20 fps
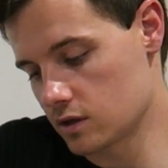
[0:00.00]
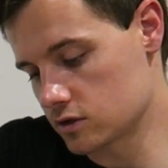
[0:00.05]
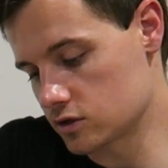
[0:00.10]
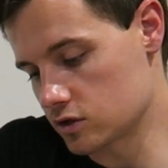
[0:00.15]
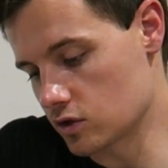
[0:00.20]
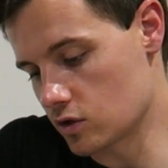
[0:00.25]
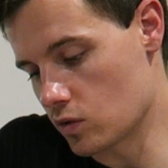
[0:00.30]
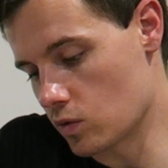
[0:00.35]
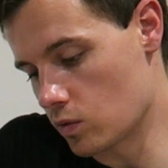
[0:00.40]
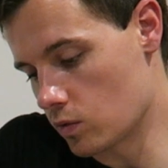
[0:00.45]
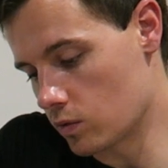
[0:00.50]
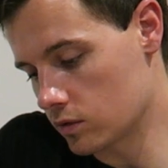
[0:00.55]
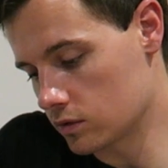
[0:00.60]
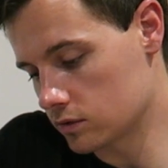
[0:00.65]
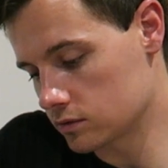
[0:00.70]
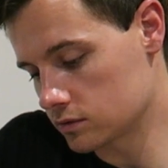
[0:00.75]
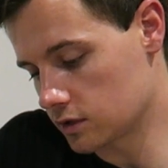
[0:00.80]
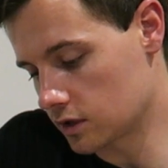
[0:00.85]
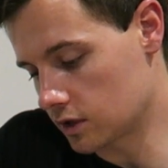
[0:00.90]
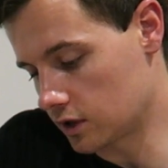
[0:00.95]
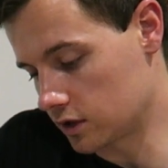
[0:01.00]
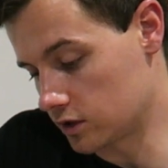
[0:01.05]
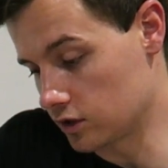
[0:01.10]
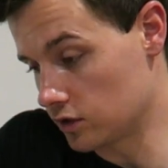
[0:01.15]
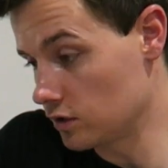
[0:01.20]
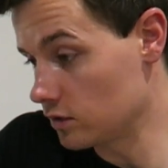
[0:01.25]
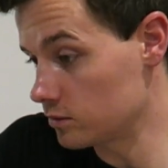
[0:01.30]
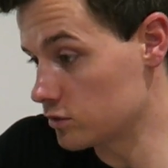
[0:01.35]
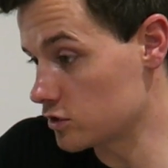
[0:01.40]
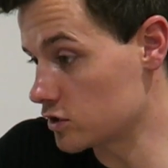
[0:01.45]
so I
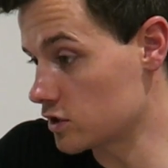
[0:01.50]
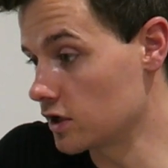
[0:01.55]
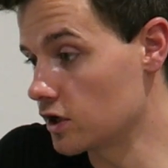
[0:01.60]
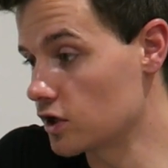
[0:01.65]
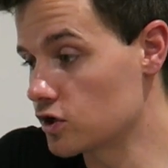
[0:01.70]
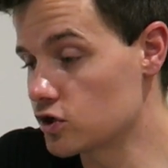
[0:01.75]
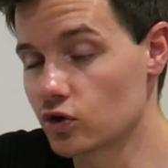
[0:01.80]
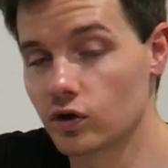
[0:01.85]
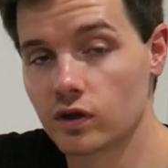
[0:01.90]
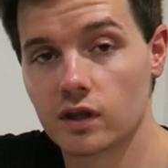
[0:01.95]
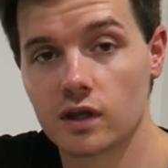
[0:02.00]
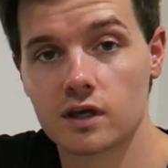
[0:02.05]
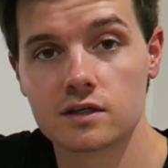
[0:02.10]
don't know, I'm just going to enjoy